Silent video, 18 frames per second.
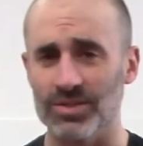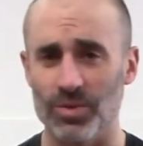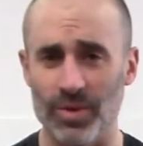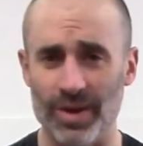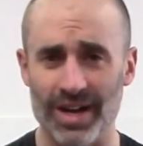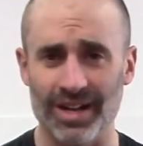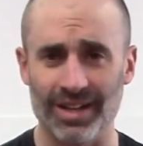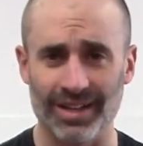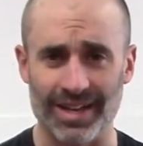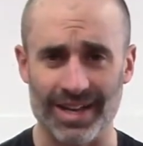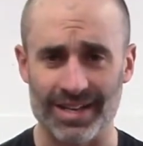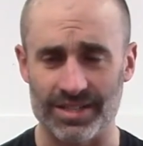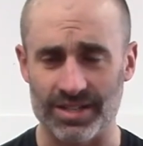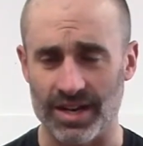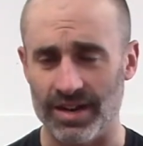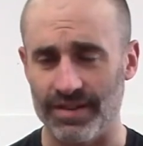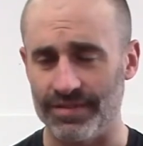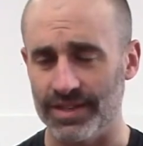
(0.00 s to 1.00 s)
well as
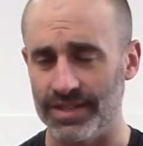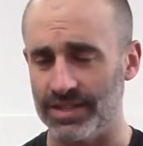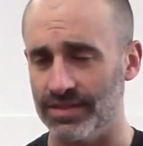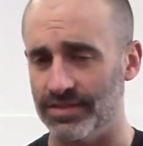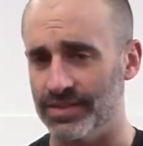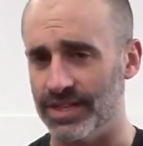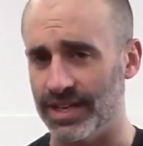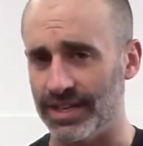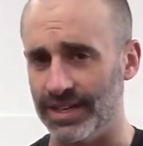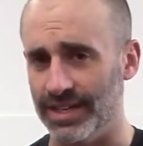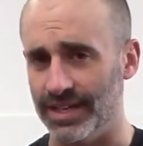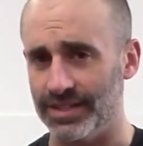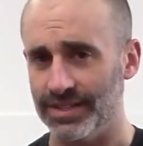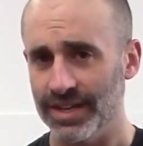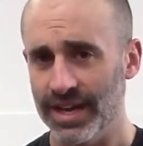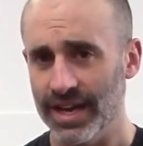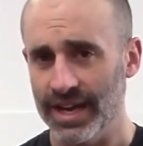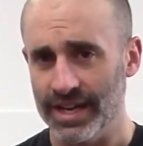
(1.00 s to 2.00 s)
offensive techniques.